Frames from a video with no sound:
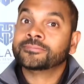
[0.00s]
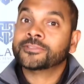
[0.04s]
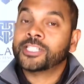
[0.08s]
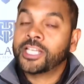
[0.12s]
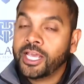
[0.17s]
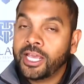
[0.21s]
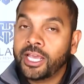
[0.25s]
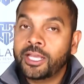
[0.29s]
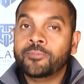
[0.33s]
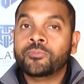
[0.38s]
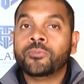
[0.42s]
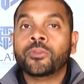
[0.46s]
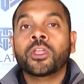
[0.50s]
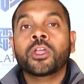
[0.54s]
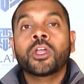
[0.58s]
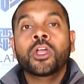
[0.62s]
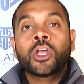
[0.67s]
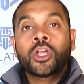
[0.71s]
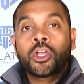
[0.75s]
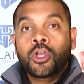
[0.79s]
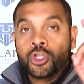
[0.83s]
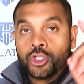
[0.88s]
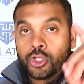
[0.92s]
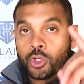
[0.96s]
Okay?
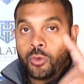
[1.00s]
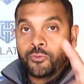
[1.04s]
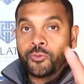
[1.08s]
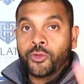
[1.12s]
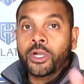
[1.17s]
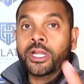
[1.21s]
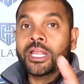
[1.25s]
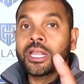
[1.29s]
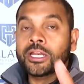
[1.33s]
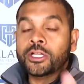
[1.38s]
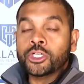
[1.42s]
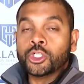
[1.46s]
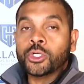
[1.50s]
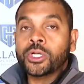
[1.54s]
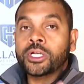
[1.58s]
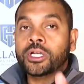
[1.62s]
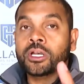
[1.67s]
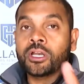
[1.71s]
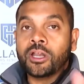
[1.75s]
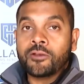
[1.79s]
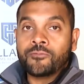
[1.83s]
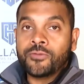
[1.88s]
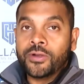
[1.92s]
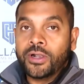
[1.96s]
So if you're getting
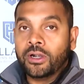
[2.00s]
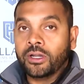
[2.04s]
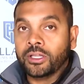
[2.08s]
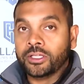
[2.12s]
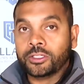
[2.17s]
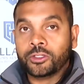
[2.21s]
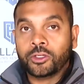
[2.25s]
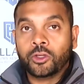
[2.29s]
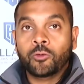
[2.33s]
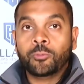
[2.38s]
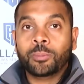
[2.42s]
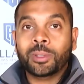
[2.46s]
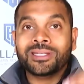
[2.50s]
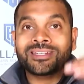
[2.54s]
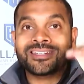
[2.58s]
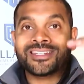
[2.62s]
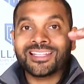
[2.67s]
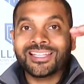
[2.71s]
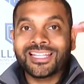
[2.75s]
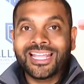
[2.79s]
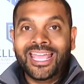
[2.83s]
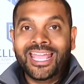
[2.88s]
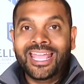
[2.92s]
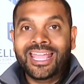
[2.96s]
treated unfairly, you've been
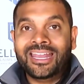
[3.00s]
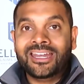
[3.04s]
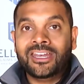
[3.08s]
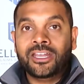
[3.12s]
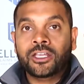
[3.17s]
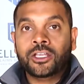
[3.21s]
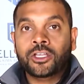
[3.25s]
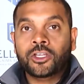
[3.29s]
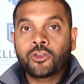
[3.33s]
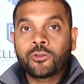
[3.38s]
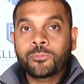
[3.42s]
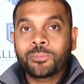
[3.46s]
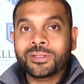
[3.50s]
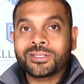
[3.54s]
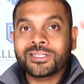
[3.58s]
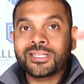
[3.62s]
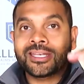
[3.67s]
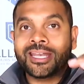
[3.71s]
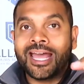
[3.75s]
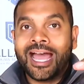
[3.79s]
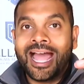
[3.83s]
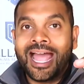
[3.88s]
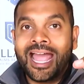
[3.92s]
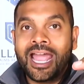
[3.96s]
delayed, you've been
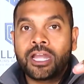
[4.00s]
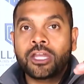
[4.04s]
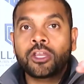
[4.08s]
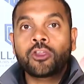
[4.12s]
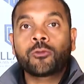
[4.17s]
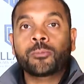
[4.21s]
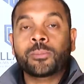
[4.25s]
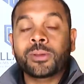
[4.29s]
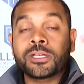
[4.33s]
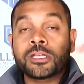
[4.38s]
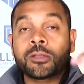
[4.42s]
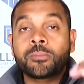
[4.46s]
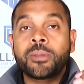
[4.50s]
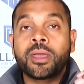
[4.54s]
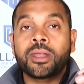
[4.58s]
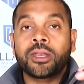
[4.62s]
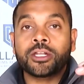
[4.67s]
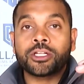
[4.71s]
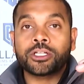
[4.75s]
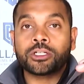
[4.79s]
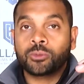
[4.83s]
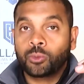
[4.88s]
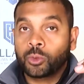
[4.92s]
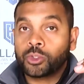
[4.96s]
denied, you've been
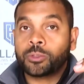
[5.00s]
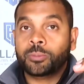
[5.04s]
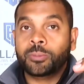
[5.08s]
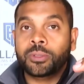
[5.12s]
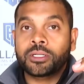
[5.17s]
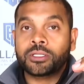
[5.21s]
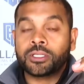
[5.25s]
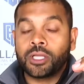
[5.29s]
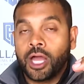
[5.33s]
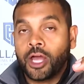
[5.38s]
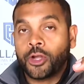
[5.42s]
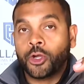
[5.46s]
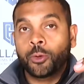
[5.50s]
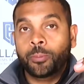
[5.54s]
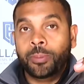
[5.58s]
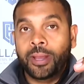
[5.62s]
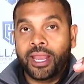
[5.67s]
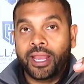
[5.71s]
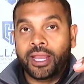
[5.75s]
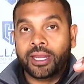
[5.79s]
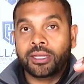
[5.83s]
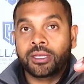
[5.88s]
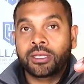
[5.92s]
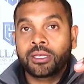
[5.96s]
diminished, which means
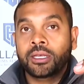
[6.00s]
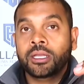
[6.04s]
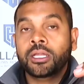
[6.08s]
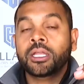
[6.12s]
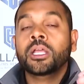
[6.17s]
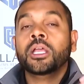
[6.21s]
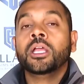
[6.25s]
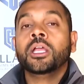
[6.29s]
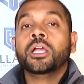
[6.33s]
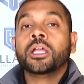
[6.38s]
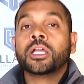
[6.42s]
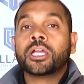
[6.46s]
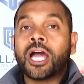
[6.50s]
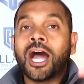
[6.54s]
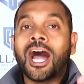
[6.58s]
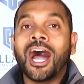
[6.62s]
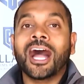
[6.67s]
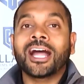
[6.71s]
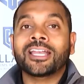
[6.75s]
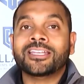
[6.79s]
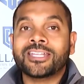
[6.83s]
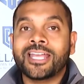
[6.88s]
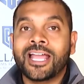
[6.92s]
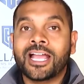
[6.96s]
underpaid,
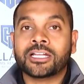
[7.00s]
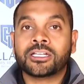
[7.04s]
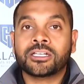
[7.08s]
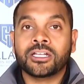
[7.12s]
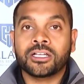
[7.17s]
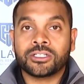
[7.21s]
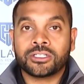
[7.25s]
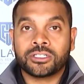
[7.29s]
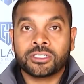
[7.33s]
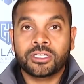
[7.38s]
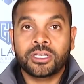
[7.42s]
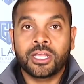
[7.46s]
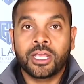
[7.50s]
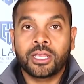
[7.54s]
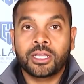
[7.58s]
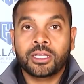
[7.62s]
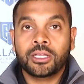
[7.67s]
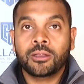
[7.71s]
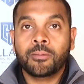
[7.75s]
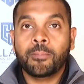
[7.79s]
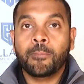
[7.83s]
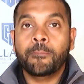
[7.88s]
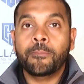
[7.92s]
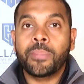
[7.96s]
contact us today.
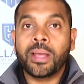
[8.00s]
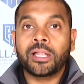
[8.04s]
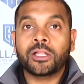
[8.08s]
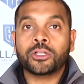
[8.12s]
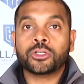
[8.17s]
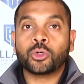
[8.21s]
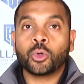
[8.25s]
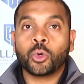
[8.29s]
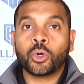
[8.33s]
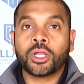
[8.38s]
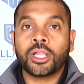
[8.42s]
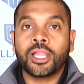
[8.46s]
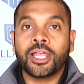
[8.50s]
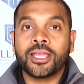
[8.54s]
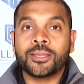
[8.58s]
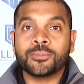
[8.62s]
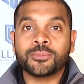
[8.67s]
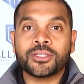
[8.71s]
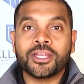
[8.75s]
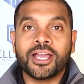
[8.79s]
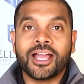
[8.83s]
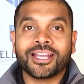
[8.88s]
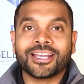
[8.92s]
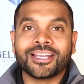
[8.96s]

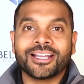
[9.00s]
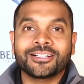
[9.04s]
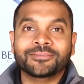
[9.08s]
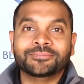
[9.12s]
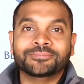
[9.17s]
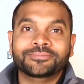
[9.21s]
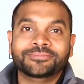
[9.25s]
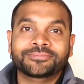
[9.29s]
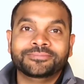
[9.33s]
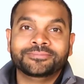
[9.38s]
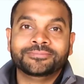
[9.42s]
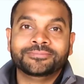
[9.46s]
BellatorClaims.com.